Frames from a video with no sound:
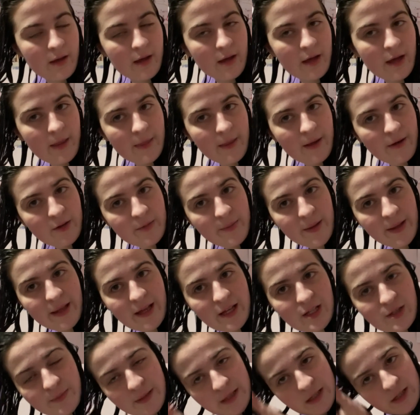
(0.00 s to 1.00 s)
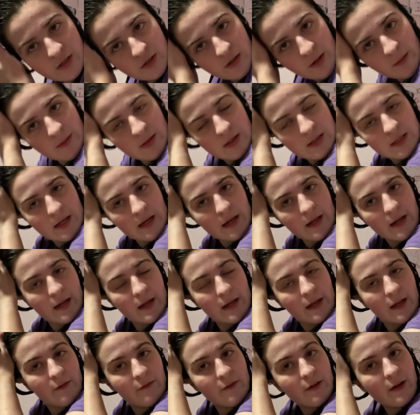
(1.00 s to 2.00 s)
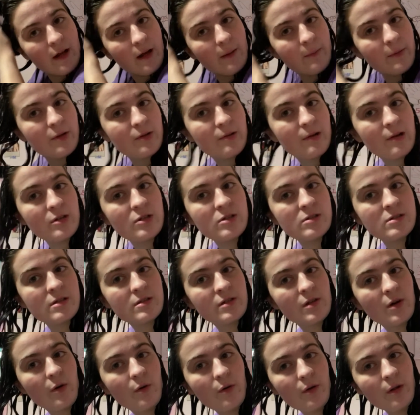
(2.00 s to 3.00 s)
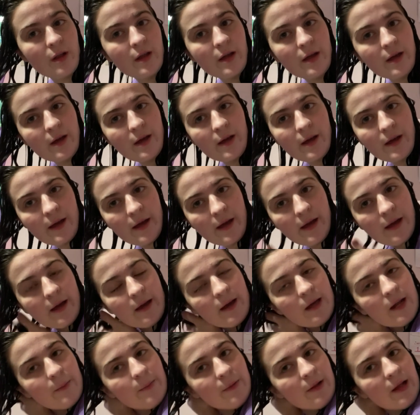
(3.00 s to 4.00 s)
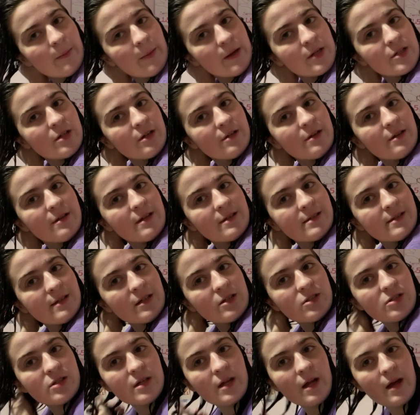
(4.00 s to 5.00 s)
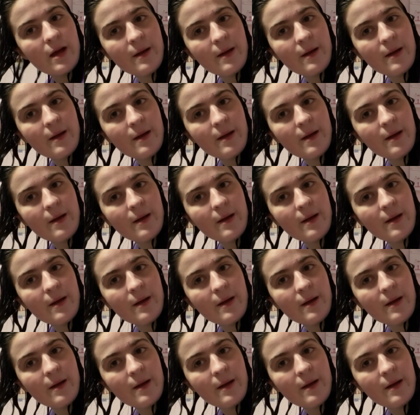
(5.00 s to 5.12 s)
And that was my last piece, so I'm just gonna give it a couple scrunches as a whole and apply my gel to this section.